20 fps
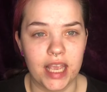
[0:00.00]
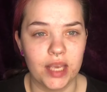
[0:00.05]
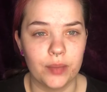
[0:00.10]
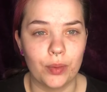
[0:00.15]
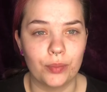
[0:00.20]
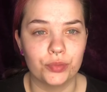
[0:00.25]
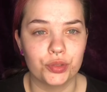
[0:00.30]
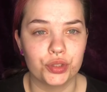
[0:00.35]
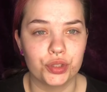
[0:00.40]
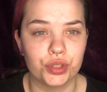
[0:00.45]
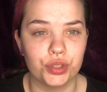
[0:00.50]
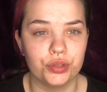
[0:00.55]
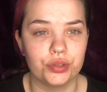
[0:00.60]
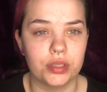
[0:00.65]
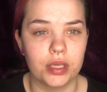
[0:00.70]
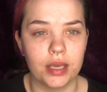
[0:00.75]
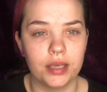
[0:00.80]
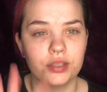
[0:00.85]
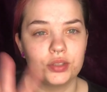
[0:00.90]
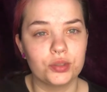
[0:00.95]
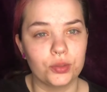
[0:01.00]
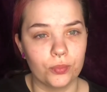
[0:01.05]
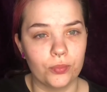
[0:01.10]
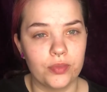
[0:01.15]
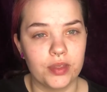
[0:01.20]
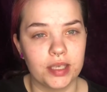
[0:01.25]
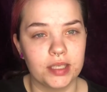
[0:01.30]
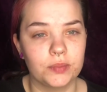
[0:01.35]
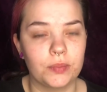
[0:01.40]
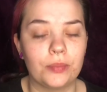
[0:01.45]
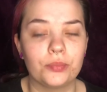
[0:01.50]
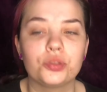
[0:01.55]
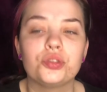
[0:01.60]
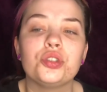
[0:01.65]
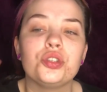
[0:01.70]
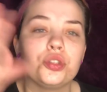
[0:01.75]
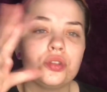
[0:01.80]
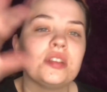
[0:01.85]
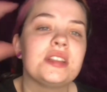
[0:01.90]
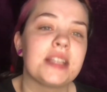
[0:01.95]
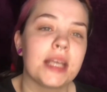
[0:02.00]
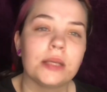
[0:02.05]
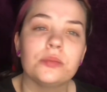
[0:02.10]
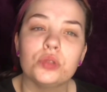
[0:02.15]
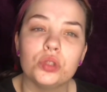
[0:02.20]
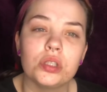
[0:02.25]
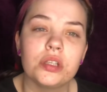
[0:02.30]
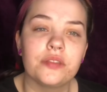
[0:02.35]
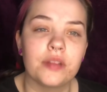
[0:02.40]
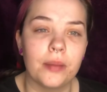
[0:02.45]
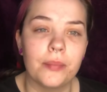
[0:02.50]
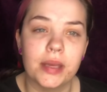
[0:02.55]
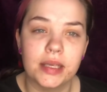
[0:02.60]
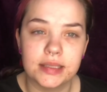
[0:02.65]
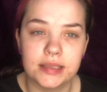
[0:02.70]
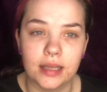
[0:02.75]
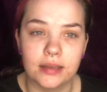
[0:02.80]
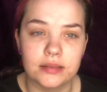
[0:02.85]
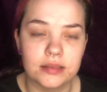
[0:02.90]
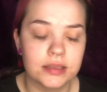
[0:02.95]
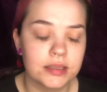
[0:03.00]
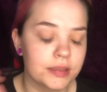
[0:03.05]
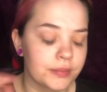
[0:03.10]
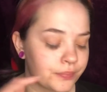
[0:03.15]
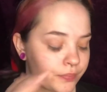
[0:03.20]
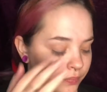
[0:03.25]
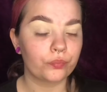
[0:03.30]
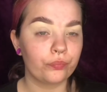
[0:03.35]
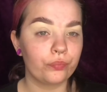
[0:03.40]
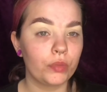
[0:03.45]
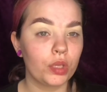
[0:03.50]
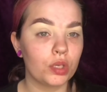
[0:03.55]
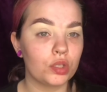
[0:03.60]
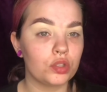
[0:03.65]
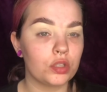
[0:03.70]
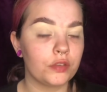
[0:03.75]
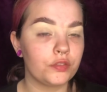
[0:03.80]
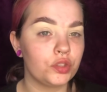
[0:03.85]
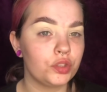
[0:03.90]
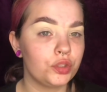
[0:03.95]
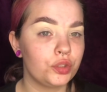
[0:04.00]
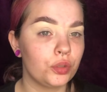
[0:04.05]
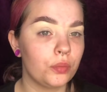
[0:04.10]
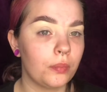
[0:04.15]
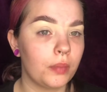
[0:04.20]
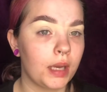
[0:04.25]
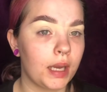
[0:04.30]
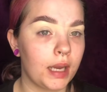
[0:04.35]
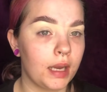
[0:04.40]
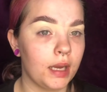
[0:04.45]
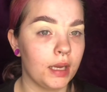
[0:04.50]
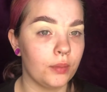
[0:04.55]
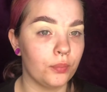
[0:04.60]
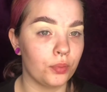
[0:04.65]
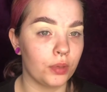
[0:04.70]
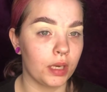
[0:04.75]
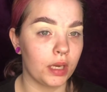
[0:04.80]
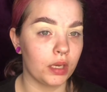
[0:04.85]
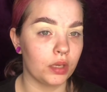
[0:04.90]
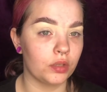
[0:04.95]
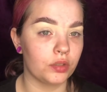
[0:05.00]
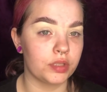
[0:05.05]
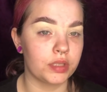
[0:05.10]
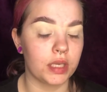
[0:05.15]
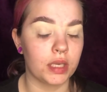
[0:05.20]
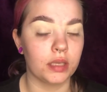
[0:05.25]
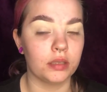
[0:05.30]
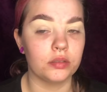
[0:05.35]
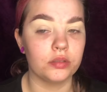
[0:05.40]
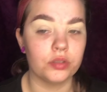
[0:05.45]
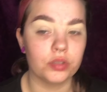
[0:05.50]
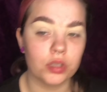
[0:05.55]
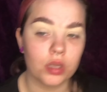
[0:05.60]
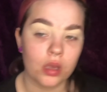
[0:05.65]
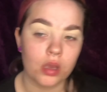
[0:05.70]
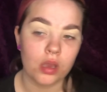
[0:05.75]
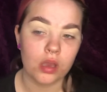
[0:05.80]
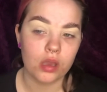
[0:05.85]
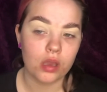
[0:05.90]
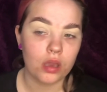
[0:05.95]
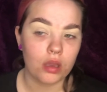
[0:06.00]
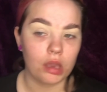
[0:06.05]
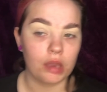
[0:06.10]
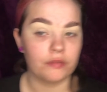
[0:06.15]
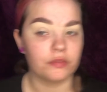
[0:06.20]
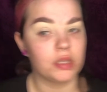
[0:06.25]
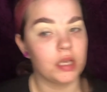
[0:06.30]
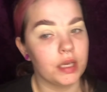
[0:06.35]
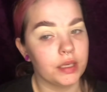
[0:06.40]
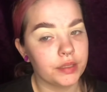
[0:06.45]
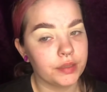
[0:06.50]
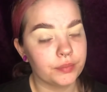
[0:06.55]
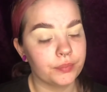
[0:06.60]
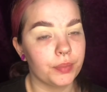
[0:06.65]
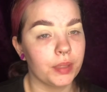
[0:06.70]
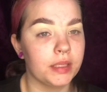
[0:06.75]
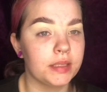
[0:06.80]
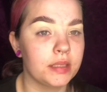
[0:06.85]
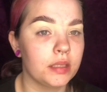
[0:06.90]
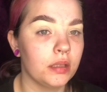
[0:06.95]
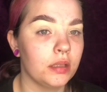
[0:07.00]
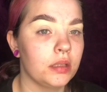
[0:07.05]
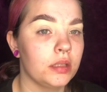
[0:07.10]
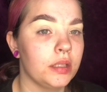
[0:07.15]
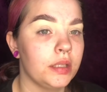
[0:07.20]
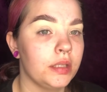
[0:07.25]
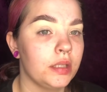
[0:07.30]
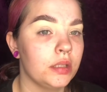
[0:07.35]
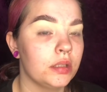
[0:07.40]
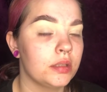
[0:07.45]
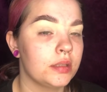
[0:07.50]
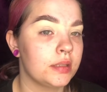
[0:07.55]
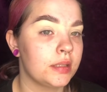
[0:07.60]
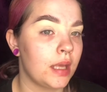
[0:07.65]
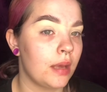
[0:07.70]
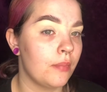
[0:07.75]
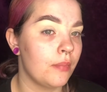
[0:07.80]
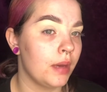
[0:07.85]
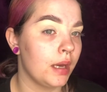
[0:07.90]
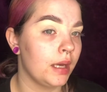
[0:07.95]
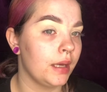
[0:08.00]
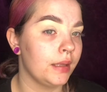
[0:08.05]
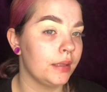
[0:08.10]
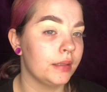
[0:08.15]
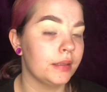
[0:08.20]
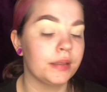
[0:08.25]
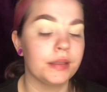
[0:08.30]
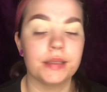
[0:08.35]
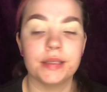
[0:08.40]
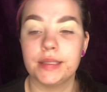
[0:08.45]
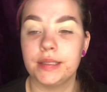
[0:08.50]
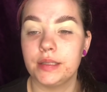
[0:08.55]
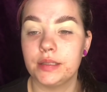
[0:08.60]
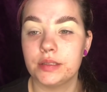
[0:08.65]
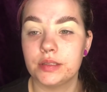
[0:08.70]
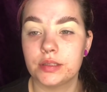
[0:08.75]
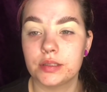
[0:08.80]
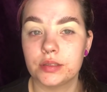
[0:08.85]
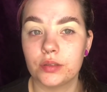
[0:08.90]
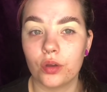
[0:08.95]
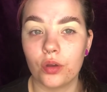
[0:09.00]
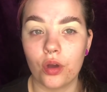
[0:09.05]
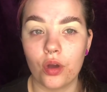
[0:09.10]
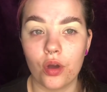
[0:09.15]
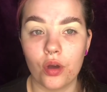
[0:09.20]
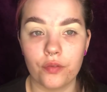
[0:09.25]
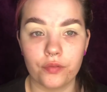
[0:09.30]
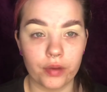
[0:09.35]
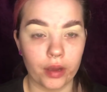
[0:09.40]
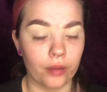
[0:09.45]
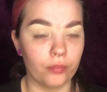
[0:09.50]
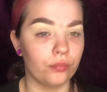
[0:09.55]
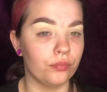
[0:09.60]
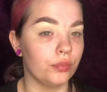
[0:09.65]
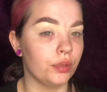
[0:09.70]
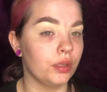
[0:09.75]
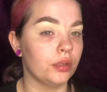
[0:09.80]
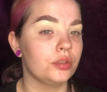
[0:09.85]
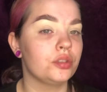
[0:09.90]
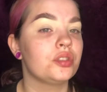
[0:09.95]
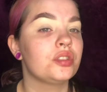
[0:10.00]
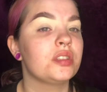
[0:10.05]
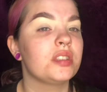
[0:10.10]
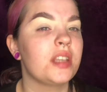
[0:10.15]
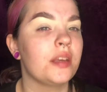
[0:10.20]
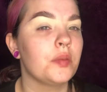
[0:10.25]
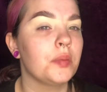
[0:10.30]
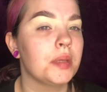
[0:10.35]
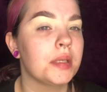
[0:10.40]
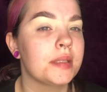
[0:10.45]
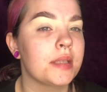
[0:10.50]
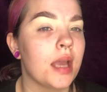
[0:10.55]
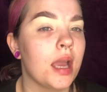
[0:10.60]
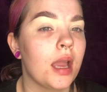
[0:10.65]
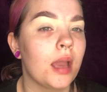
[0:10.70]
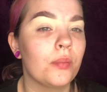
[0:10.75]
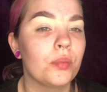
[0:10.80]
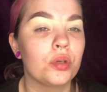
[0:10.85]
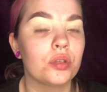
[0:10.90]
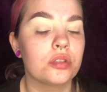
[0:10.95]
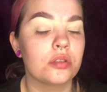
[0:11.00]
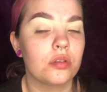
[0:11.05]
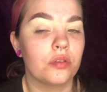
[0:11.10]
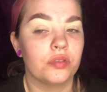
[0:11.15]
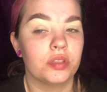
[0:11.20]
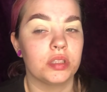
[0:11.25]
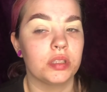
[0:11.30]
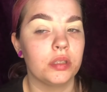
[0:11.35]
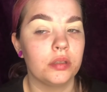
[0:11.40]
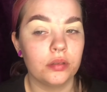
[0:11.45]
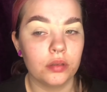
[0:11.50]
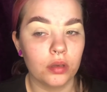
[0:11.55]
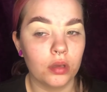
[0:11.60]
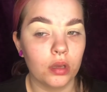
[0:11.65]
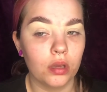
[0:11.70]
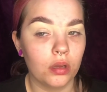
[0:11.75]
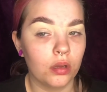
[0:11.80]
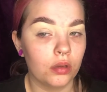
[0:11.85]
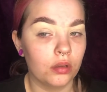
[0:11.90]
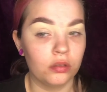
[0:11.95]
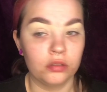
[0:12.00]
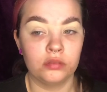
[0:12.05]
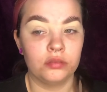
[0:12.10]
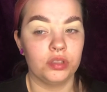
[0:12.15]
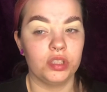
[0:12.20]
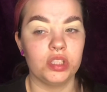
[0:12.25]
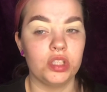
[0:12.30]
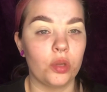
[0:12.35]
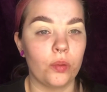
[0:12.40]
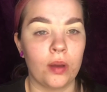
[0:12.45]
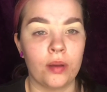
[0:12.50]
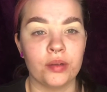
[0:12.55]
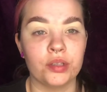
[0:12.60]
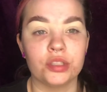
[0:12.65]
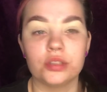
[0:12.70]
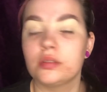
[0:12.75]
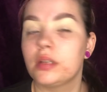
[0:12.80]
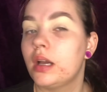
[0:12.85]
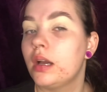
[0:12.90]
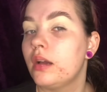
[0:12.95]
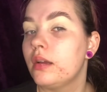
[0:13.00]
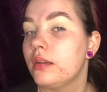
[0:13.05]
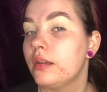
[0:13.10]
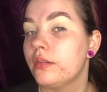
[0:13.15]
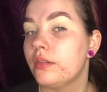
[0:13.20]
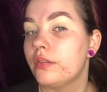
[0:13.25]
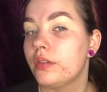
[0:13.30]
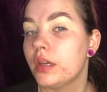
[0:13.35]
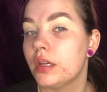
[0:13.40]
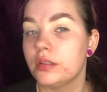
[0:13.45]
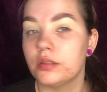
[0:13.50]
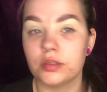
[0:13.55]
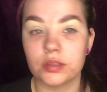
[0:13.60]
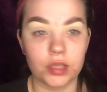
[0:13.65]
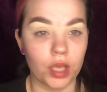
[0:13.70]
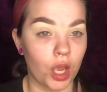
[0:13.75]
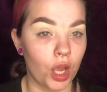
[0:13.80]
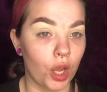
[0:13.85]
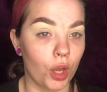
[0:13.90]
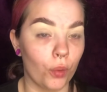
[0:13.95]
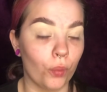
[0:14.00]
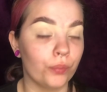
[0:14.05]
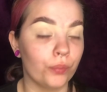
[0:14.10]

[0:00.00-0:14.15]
I'm just gonna use like some things, but I'm just gonna do the same look, if that makes sense. So I've just done my eyebrows and I've like basically set my lids off camera just to save a bit of time, because obviously you know how I do that and everything. So